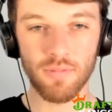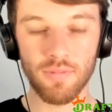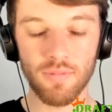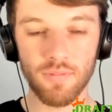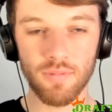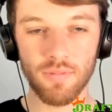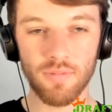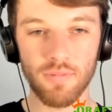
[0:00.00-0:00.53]

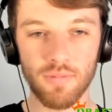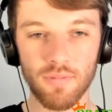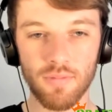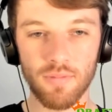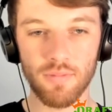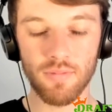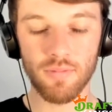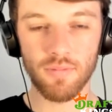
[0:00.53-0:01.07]

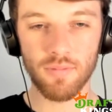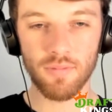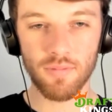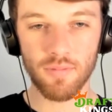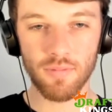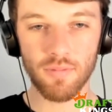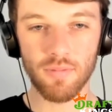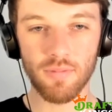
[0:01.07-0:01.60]

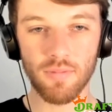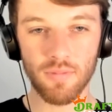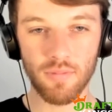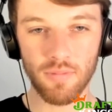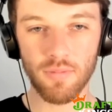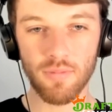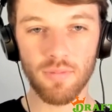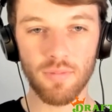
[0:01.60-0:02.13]

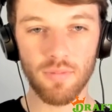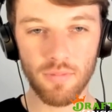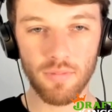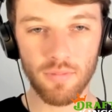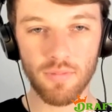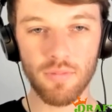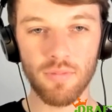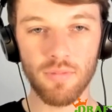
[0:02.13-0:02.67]

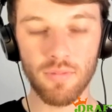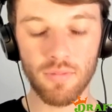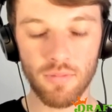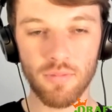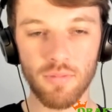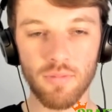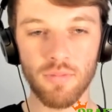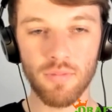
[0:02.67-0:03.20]

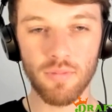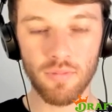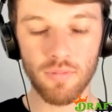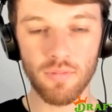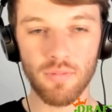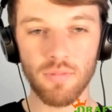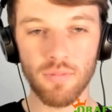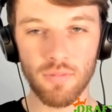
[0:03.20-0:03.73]

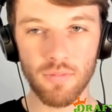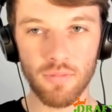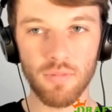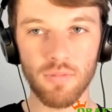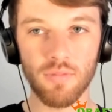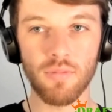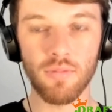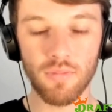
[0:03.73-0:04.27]

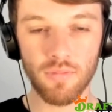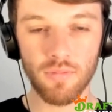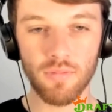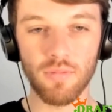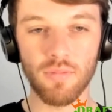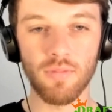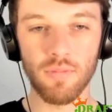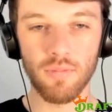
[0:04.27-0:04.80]

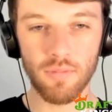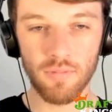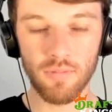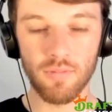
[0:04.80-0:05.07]
No words are spoken by the person on screen.